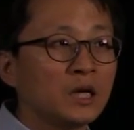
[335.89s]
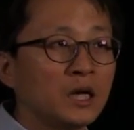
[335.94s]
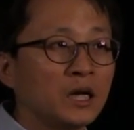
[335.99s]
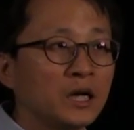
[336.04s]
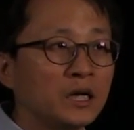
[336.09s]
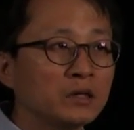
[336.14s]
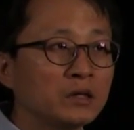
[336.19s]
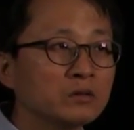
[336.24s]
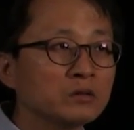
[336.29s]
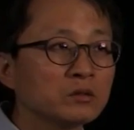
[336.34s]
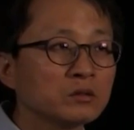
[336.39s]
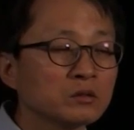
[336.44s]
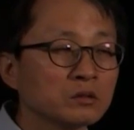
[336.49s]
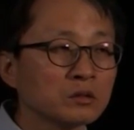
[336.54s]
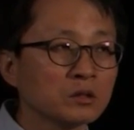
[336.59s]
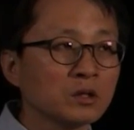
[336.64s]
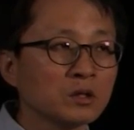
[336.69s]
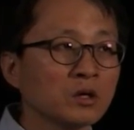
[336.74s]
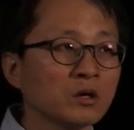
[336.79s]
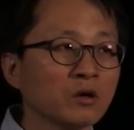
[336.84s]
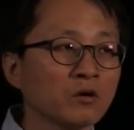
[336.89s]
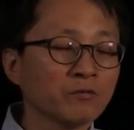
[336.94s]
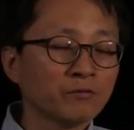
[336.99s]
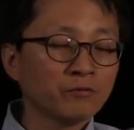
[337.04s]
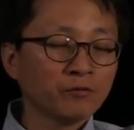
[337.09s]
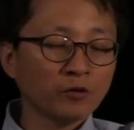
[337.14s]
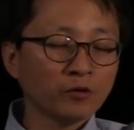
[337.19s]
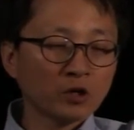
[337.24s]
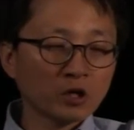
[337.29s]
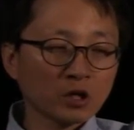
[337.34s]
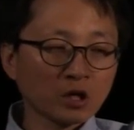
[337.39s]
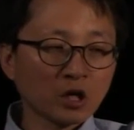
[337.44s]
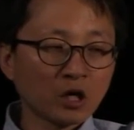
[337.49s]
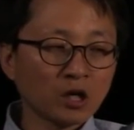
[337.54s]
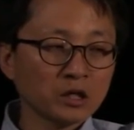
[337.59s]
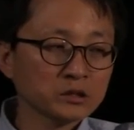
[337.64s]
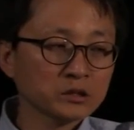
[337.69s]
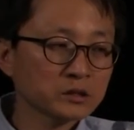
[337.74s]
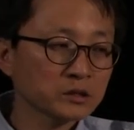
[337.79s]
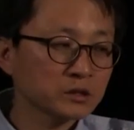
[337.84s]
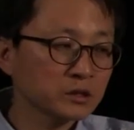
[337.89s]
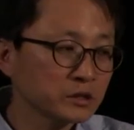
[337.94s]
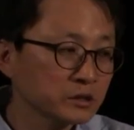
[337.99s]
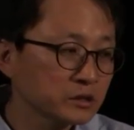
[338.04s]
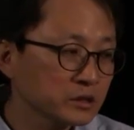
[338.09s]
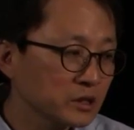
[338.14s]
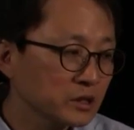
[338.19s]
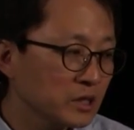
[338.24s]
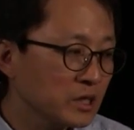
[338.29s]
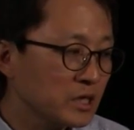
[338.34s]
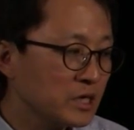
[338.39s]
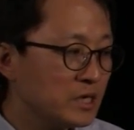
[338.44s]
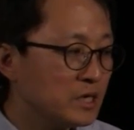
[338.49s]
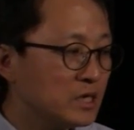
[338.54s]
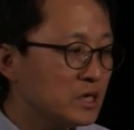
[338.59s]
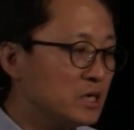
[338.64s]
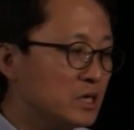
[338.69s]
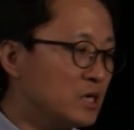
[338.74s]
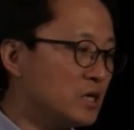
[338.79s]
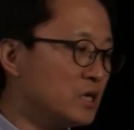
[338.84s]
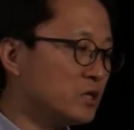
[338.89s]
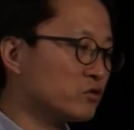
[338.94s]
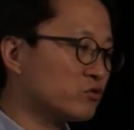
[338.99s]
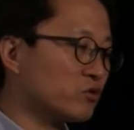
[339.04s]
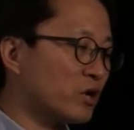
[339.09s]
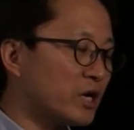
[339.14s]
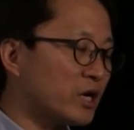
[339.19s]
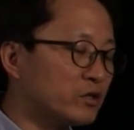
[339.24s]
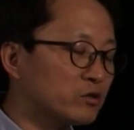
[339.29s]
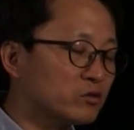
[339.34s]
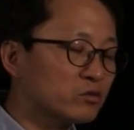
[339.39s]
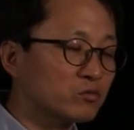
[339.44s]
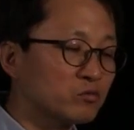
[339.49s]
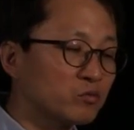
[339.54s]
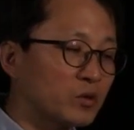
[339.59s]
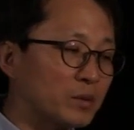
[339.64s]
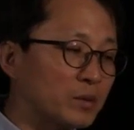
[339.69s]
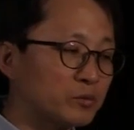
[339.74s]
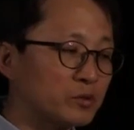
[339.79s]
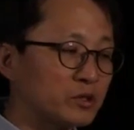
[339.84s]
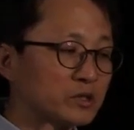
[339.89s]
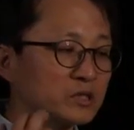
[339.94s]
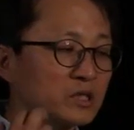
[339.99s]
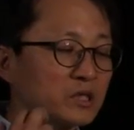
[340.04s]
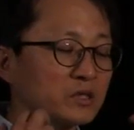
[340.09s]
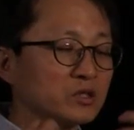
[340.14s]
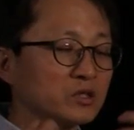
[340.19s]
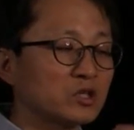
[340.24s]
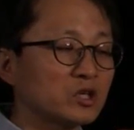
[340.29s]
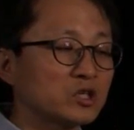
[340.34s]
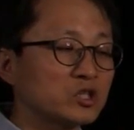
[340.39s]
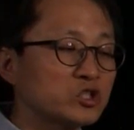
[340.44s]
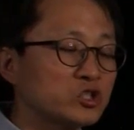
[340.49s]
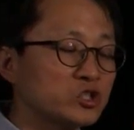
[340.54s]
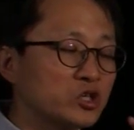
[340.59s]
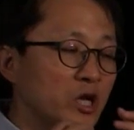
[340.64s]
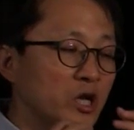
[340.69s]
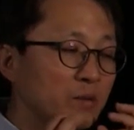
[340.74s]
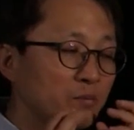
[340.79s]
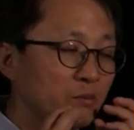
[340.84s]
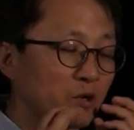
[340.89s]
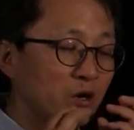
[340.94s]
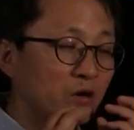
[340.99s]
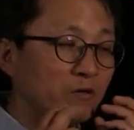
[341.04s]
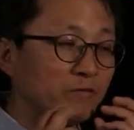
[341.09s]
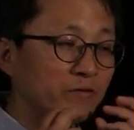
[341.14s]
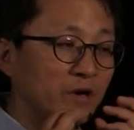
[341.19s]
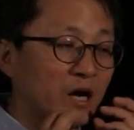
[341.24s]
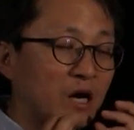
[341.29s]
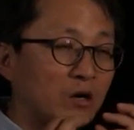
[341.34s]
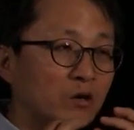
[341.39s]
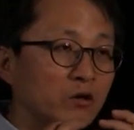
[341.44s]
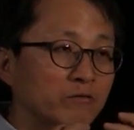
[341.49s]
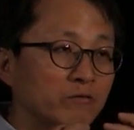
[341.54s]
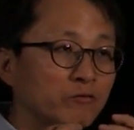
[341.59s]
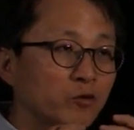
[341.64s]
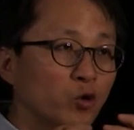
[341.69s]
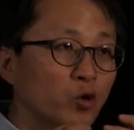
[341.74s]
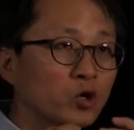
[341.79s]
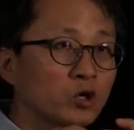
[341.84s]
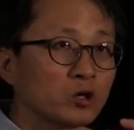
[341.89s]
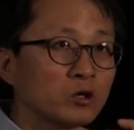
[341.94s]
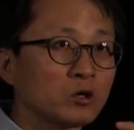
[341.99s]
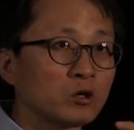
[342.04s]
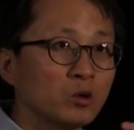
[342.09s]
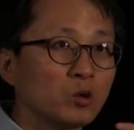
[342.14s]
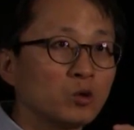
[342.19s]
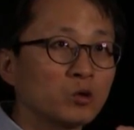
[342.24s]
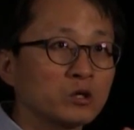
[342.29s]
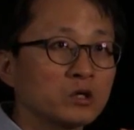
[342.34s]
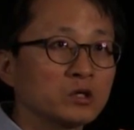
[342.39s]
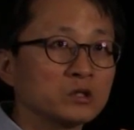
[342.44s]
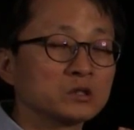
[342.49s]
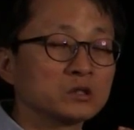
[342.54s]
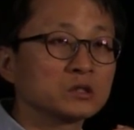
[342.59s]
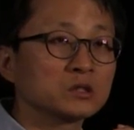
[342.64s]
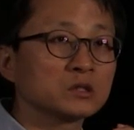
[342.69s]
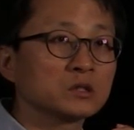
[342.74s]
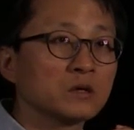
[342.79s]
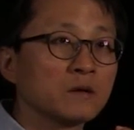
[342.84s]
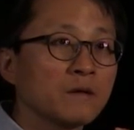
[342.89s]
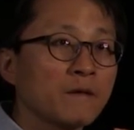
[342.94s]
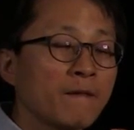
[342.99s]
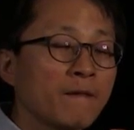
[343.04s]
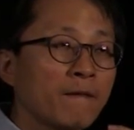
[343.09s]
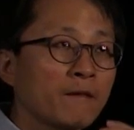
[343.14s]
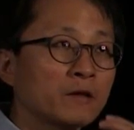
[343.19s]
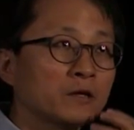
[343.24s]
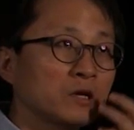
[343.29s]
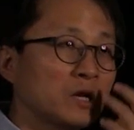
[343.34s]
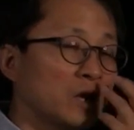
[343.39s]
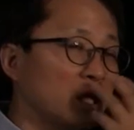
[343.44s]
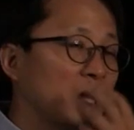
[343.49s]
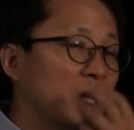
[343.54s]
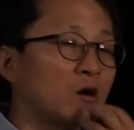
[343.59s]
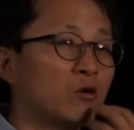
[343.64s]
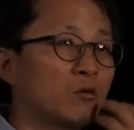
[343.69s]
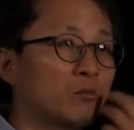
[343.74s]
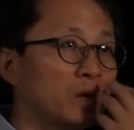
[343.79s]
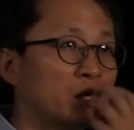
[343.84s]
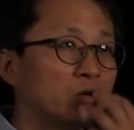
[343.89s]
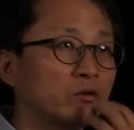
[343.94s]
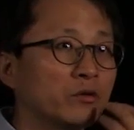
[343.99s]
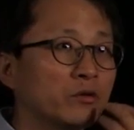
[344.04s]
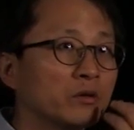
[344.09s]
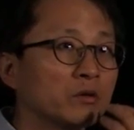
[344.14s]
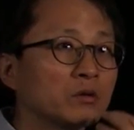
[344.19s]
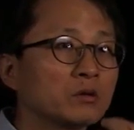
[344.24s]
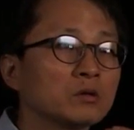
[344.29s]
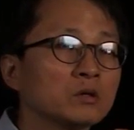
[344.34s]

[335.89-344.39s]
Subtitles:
and for consonants, he tried to represent the shape of our vocal organs, like our mouth.